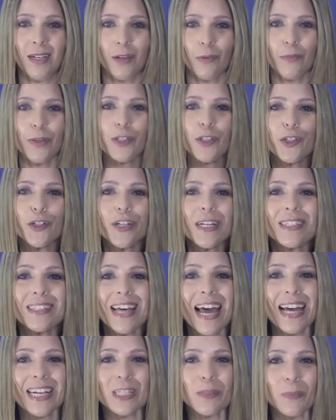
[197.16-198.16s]
Richards
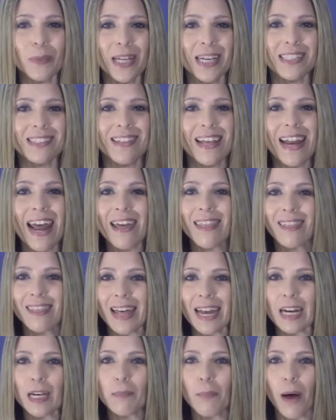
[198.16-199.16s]
explains that
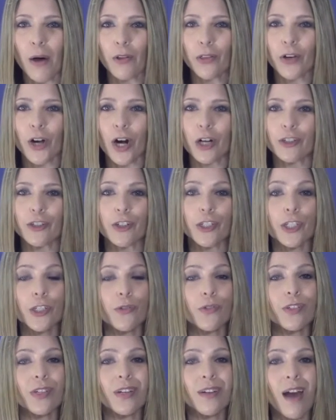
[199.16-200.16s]
athletic mouthguards are
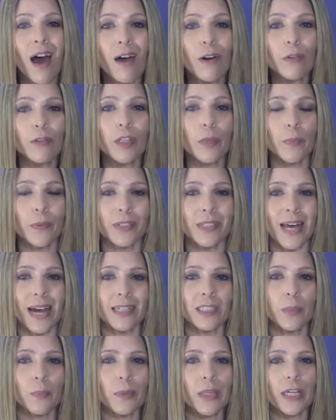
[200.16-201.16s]
used to not only
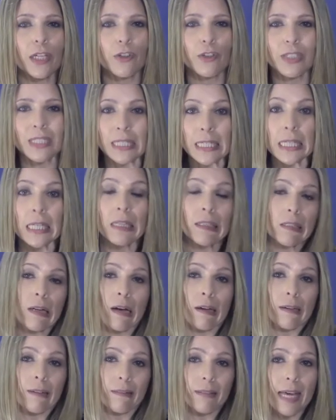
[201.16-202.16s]
protect a player's teeth,
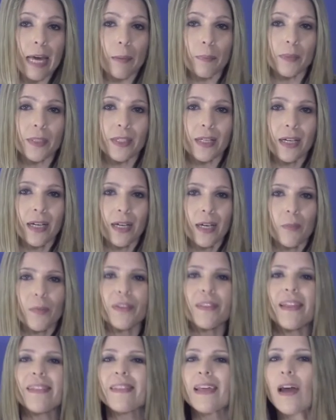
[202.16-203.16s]
tongue, and lips,
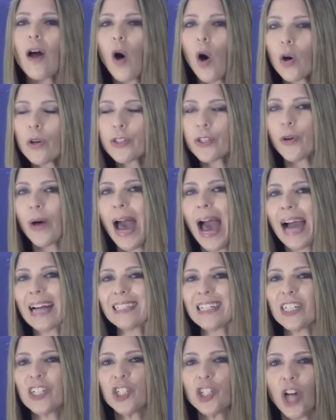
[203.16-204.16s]
but that they also
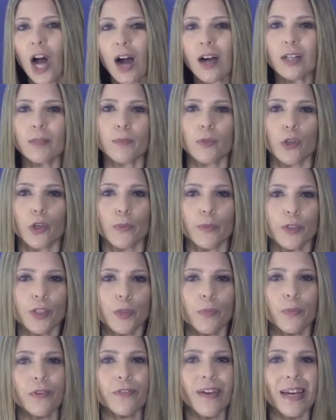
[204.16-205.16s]
act as shock absorbers
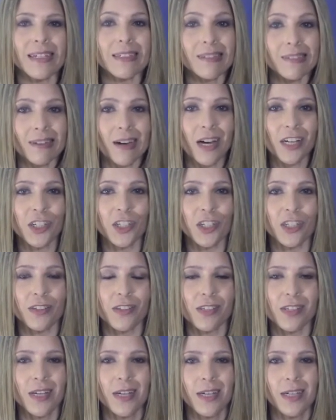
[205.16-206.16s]
to prevent concussions.